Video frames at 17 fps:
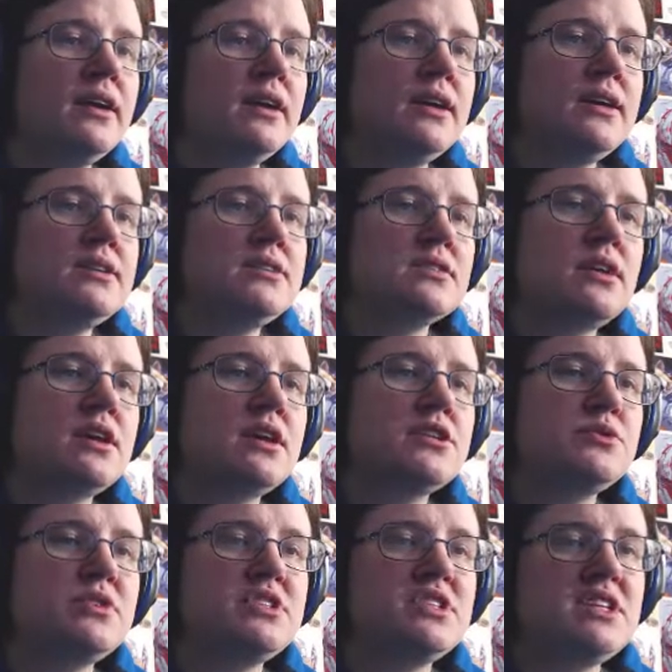His
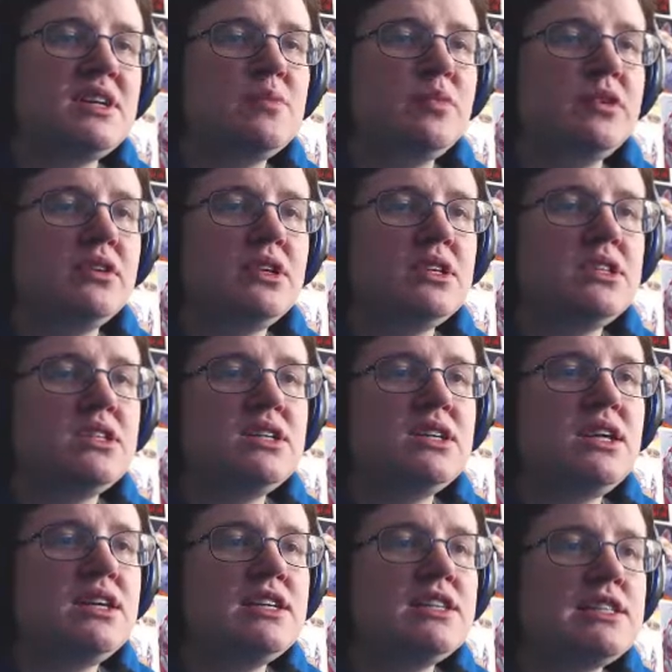scars run deep. Indeed,
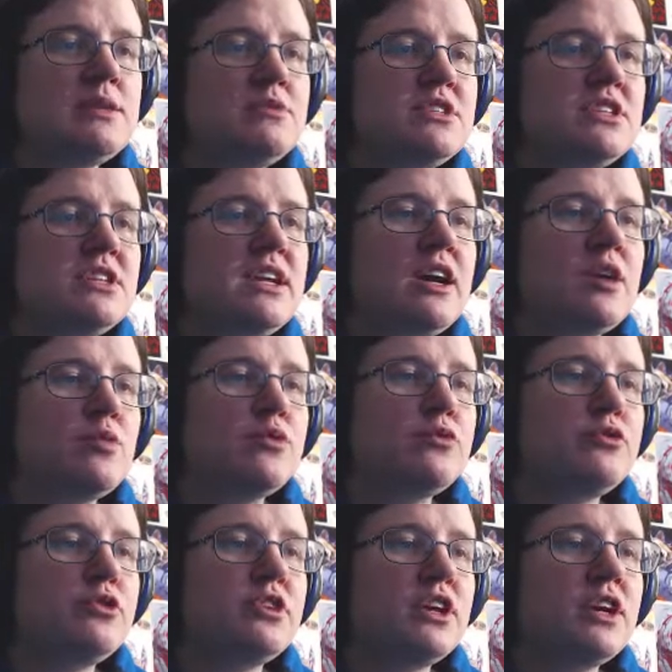he seems to now
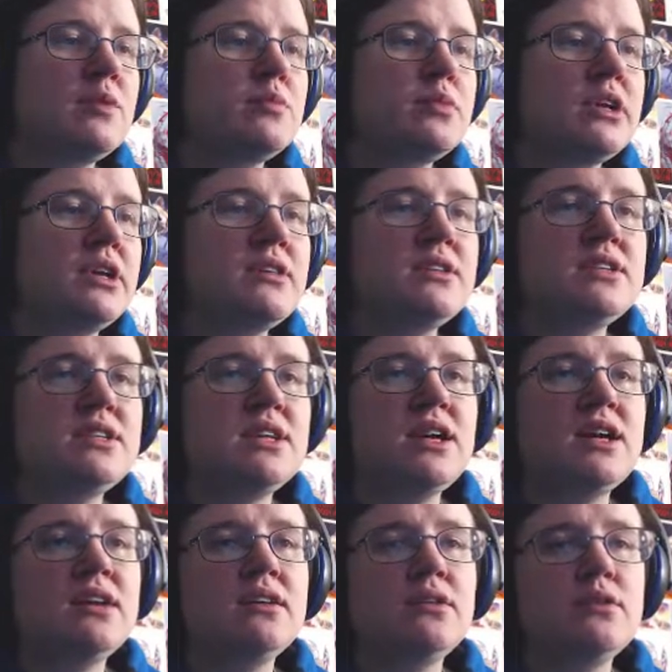prefer the company of the
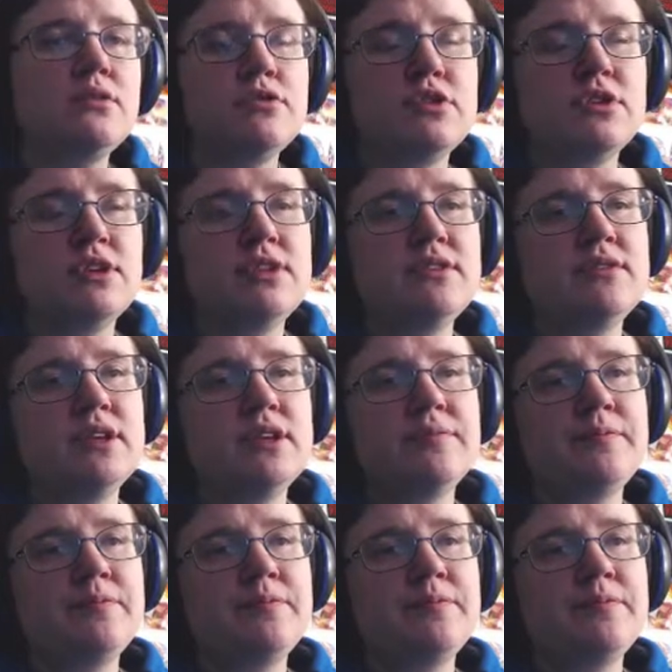dead over the living.